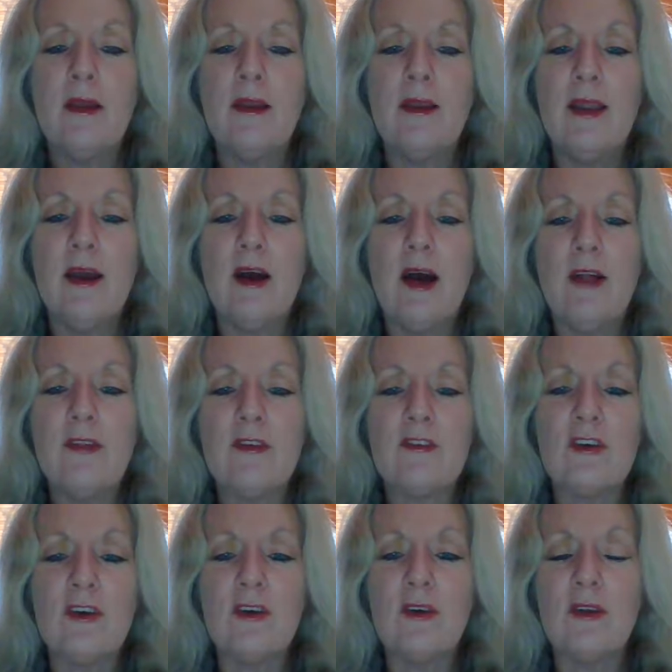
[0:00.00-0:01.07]
Now, others
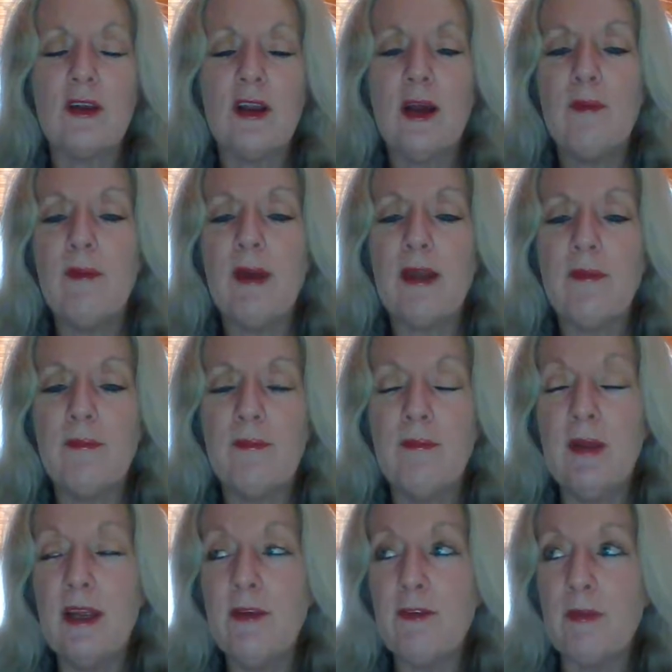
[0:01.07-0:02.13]
can come at
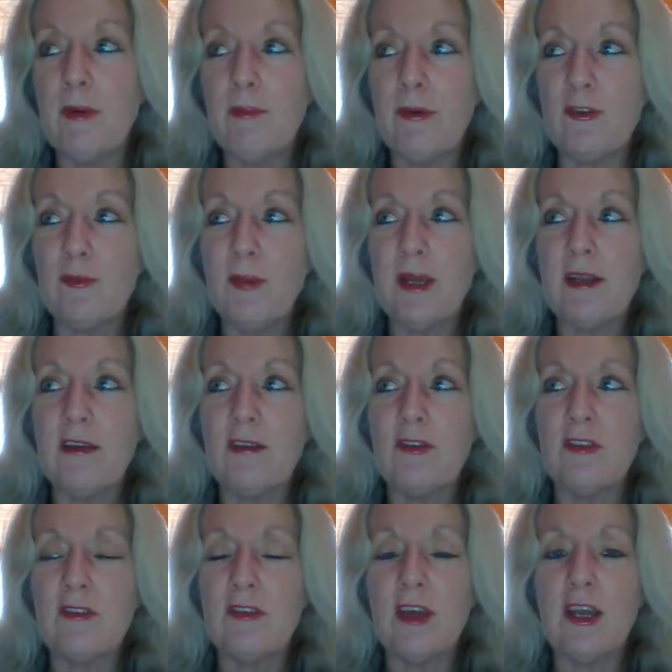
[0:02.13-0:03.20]
me from a perspective
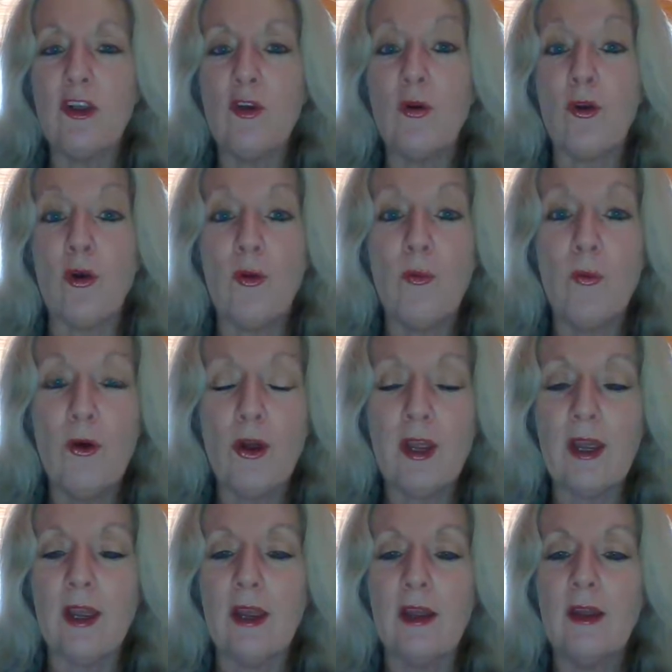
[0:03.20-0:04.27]
and say, You're not
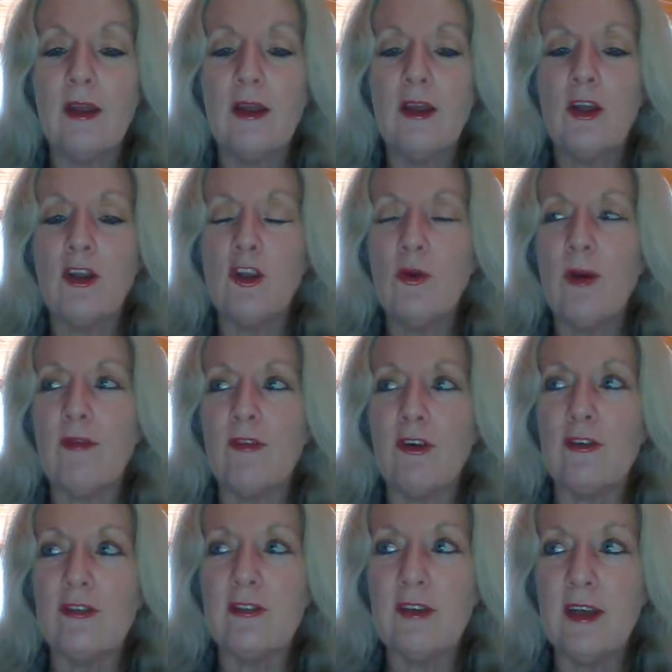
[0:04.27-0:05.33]
working, you have no
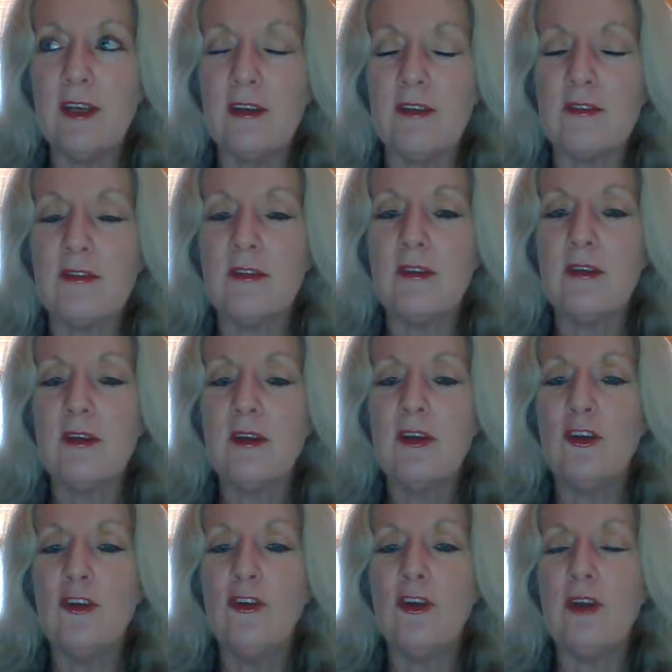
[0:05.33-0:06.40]
status.
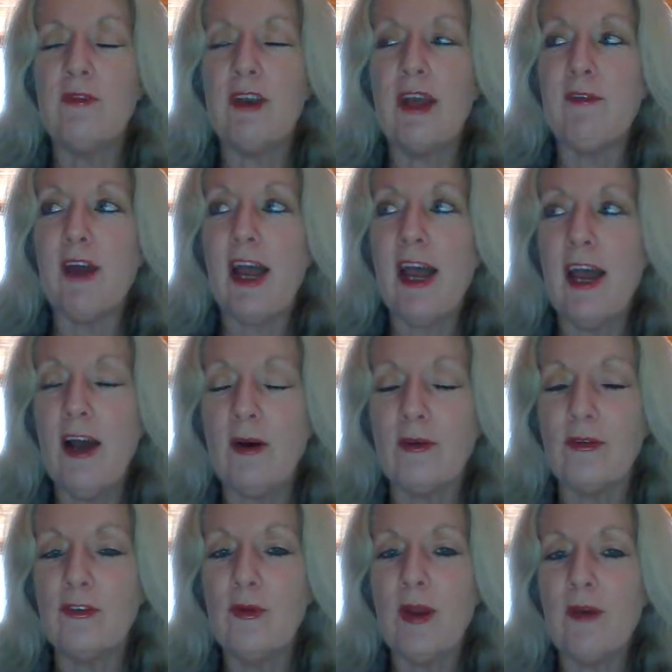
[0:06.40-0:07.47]
You don't even have a
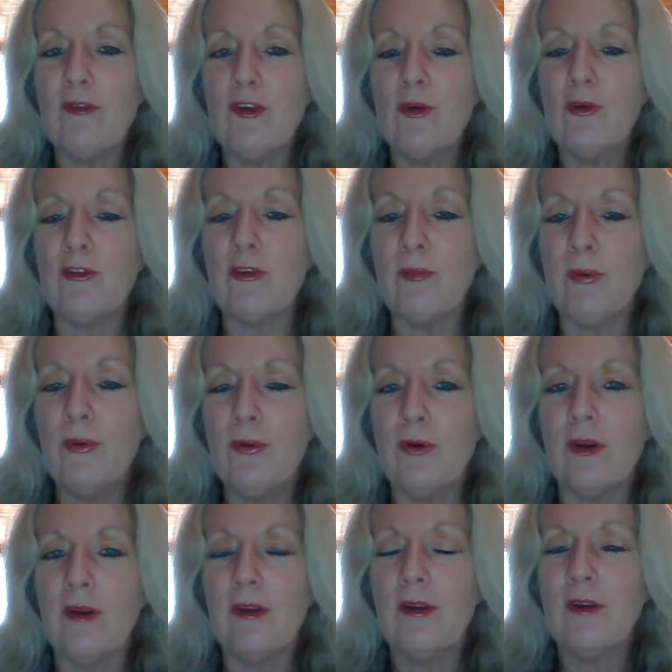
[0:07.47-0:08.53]
house. You have no
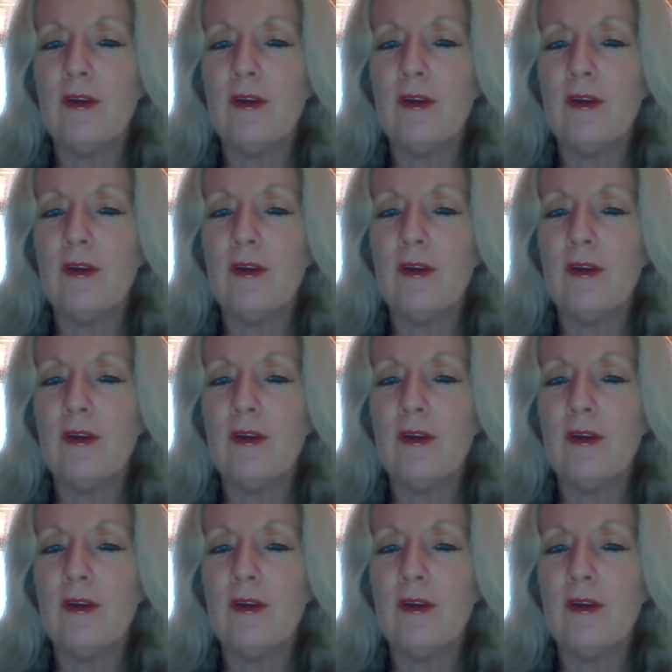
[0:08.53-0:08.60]
support.